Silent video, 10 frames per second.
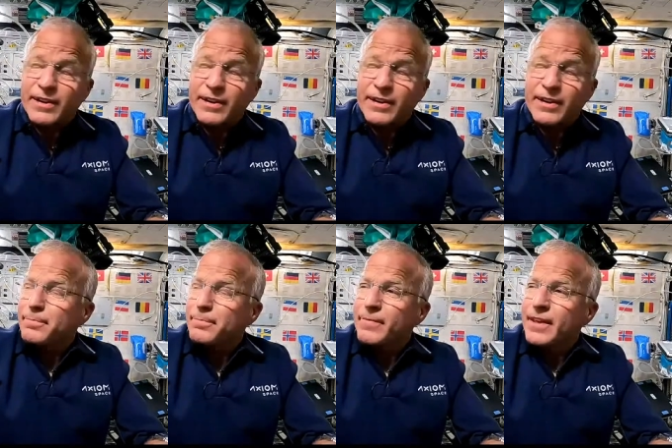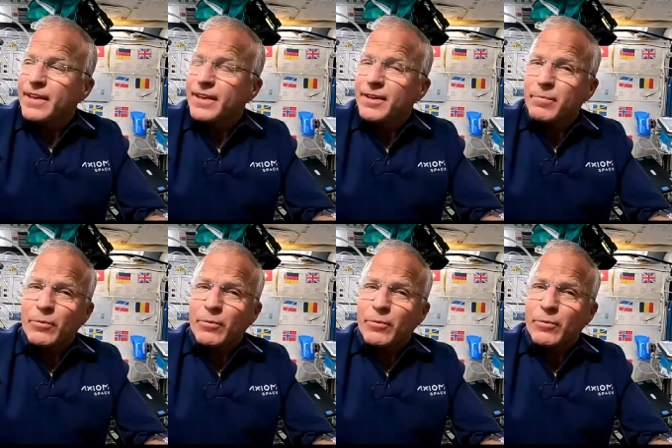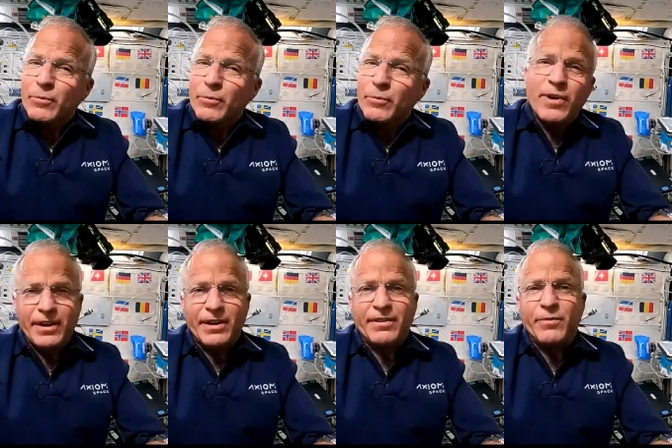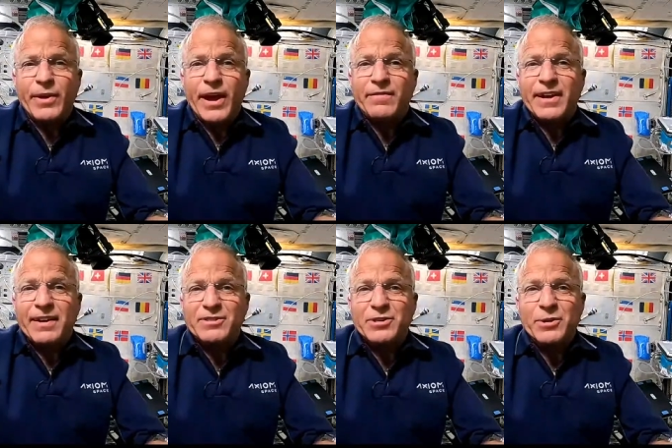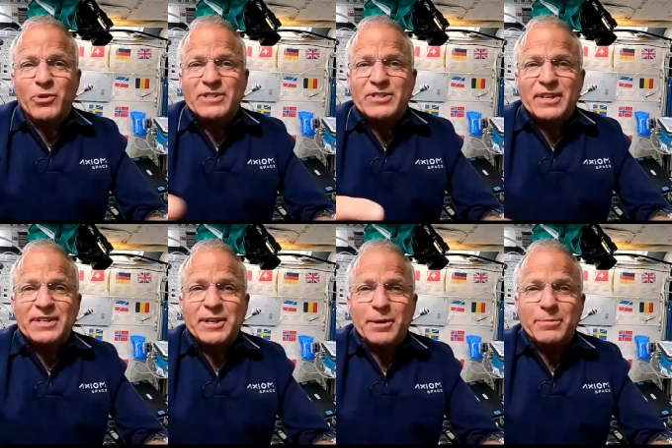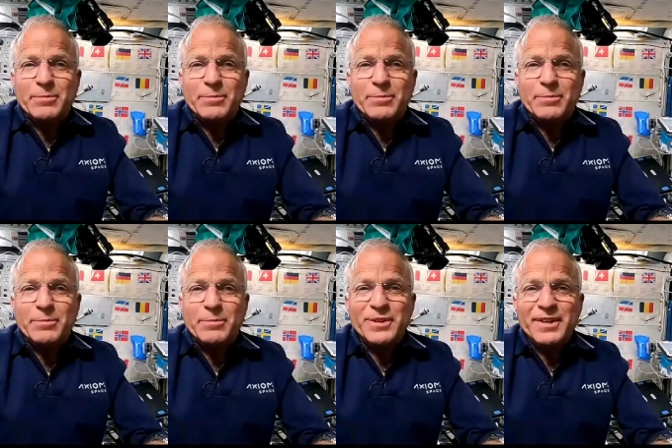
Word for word: Um, but we don't have it here. We have to have someone send it up special.